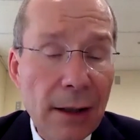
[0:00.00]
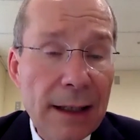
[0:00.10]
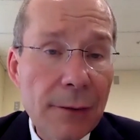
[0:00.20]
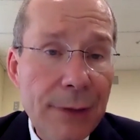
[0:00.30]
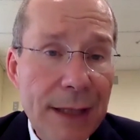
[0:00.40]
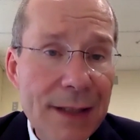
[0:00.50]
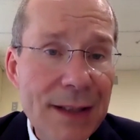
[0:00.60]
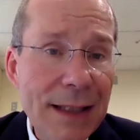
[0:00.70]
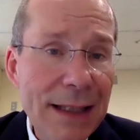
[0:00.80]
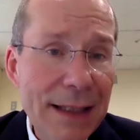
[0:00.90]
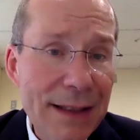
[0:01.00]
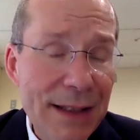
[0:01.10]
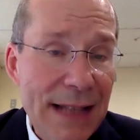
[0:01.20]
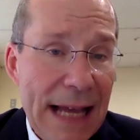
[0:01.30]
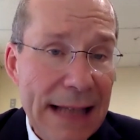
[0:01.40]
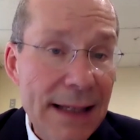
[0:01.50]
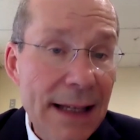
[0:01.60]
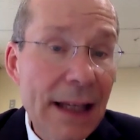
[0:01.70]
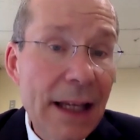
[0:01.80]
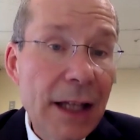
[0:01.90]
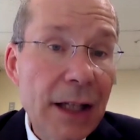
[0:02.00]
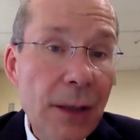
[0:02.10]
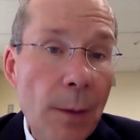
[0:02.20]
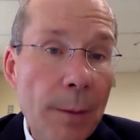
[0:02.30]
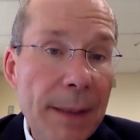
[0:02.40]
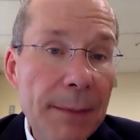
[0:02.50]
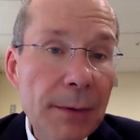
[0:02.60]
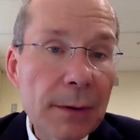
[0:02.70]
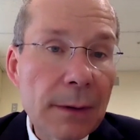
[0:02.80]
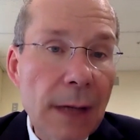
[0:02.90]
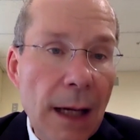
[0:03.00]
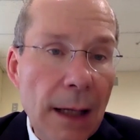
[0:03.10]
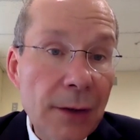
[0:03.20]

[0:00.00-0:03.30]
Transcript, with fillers: And the reason is is that it, what people uh,